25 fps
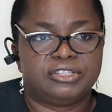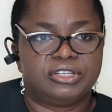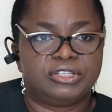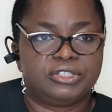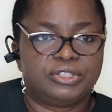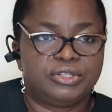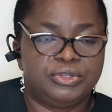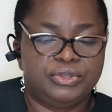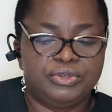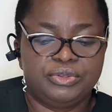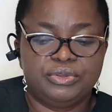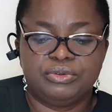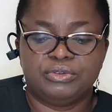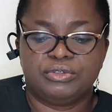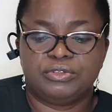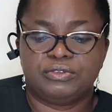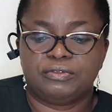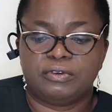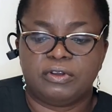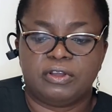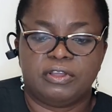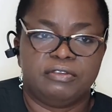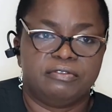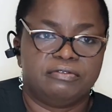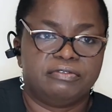used
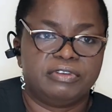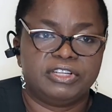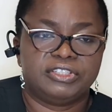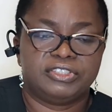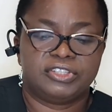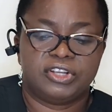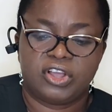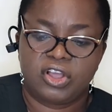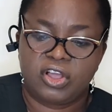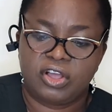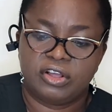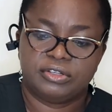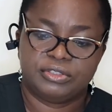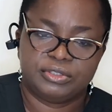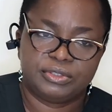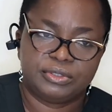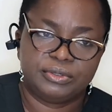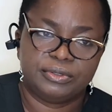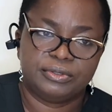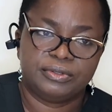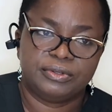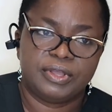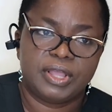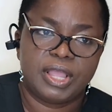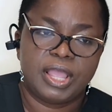for infection
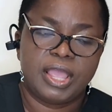control.